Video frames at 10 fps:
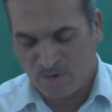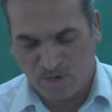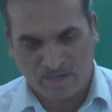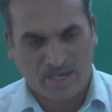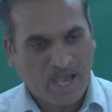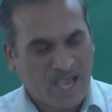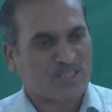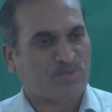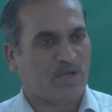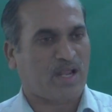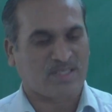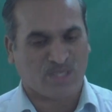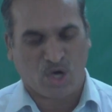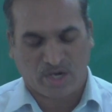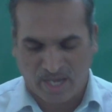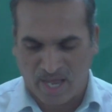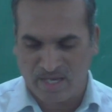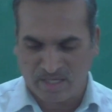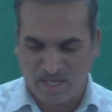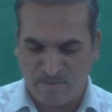for as far as the
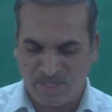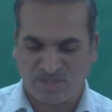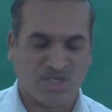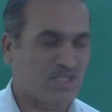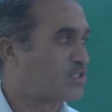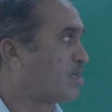organic chemistry is